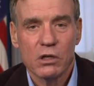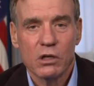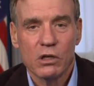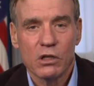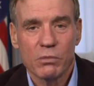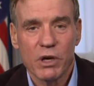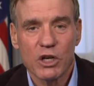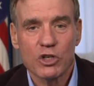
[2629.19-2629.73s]

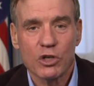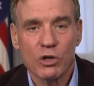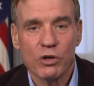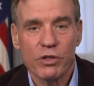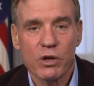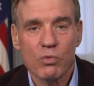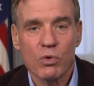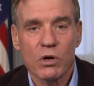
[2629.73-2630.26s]
to make sure
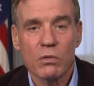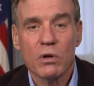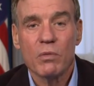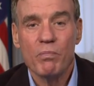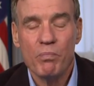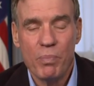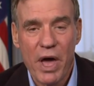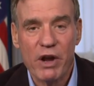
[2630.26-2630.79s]
that we're
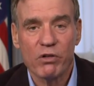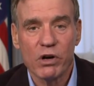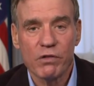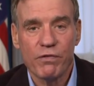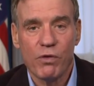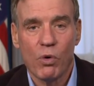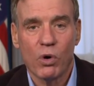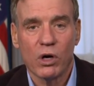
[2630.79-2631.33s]
better
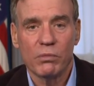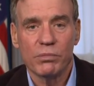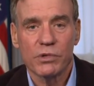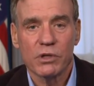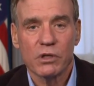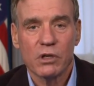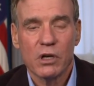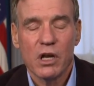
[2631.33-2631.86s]
informed.
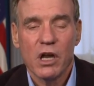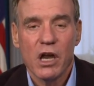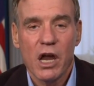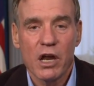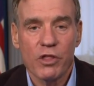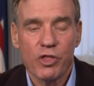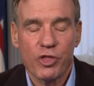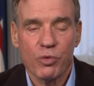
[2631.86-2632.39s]

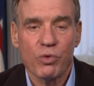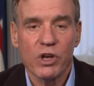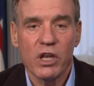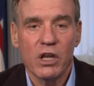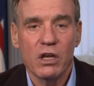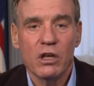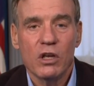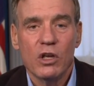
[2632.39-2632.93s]
And
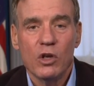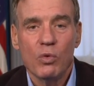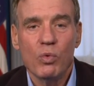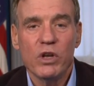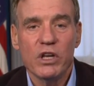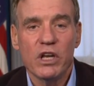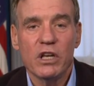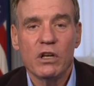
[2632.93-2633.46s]
three, we
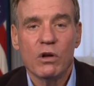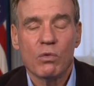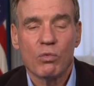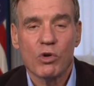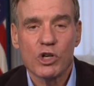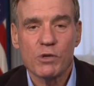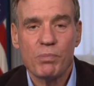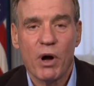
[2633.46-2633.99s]
need
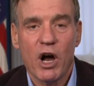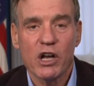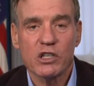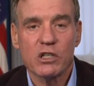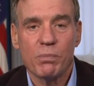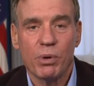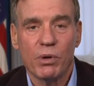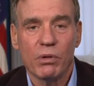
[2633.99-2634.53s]

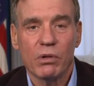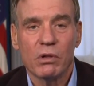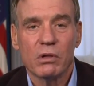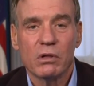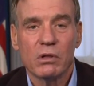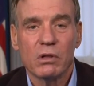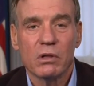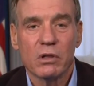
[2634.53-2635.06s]
responsible
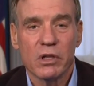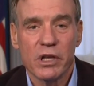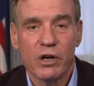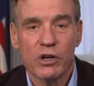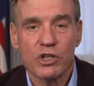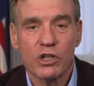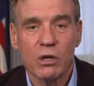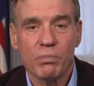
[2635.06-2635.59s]

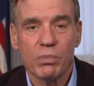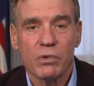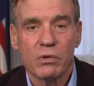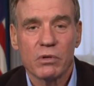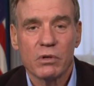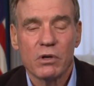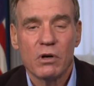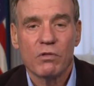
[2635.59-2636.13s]
leadership
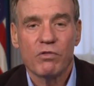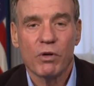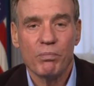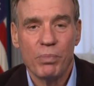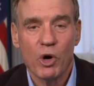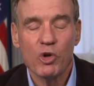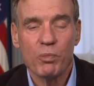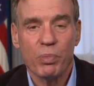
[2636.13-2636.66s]
from
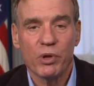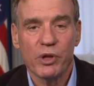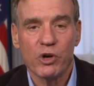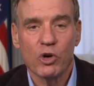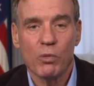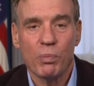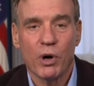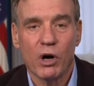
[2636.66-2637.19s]
both
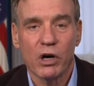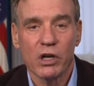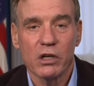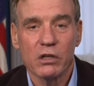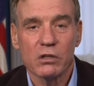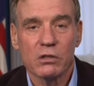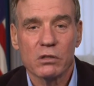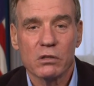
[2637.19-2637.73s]
political
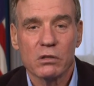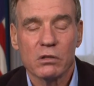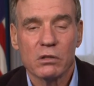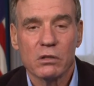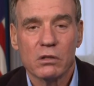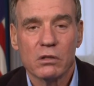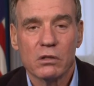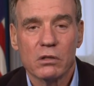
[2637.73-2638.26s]
parties
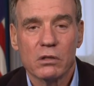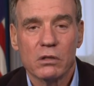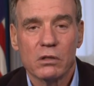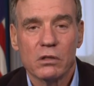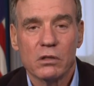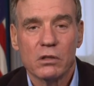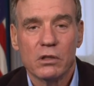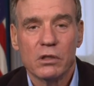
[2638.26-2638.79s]

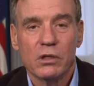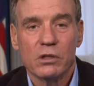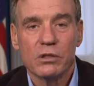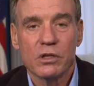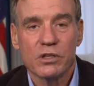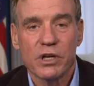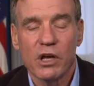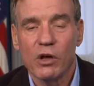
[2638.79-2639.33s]
to
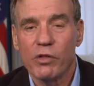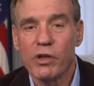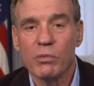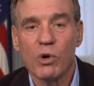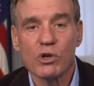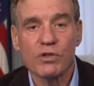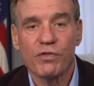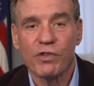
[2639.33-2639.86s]
tell their
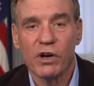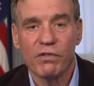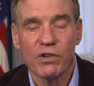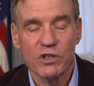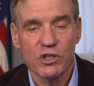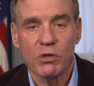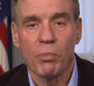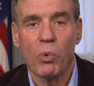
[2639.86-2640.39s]
most
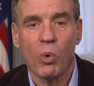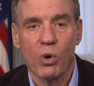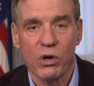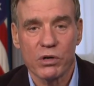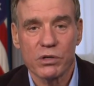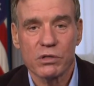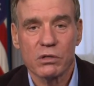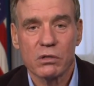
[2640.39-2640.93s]
fervent
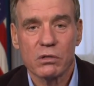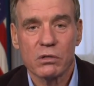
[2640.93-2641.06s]
supporters